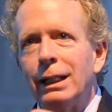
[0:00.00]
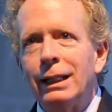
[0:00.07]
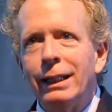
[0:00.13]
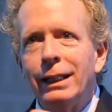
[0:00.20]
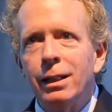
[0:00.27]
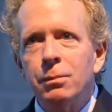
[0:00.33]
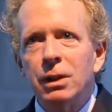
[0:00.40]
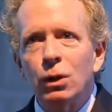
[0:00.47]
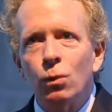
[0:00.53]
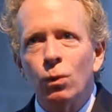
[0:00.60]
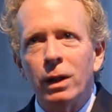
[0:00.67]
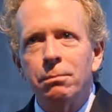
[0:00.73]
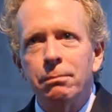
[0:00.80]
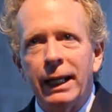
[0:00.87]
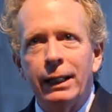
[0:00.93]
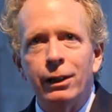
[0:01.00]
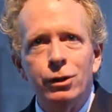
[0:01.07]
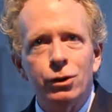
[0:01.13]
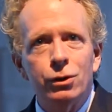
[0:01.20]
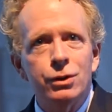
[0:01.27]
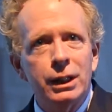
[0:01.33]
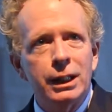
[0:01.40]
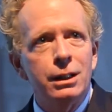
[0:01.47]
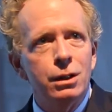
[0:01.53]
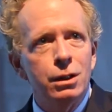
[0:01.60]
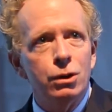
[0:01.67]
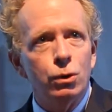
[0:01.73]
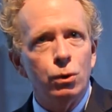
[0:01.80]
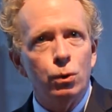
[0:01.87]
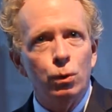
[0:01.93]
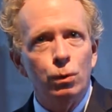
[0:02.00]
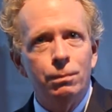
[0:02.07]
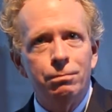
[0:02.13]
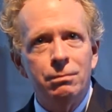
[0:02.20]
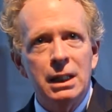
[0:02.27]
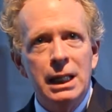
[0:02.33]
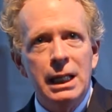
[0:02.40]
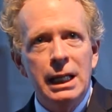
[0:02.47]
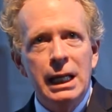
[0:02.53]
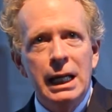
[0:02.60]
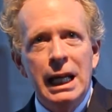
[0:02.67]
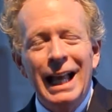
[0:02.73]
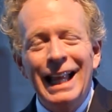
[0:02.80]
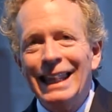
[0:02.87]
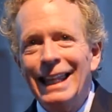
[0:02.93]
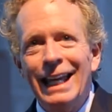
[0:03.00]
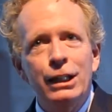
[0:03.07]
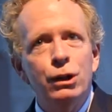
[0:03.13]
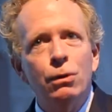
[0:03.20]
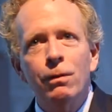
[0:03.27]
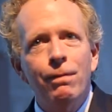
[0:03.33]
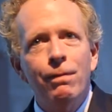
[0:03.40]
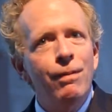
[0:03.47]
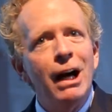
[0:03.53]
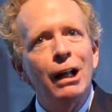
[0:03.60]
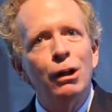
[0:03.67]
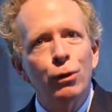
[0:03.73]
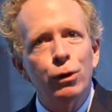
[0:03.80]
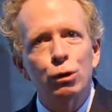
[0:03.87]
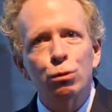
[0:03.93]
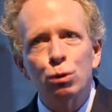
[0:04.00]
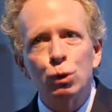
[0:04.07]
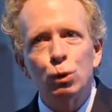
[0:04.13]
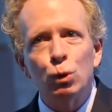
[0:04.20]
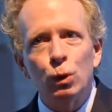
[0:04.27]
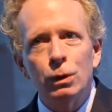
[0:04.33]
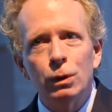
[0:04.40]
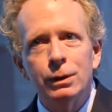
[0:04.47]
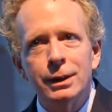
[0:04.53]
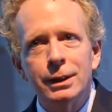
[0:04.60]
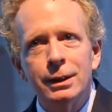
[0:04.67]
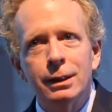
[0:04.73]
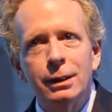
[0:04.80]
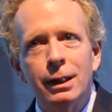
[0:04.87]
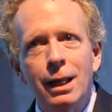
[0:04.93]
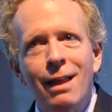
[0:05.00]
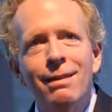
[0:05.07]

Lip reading: limit what managers can do, they don't follow the rules.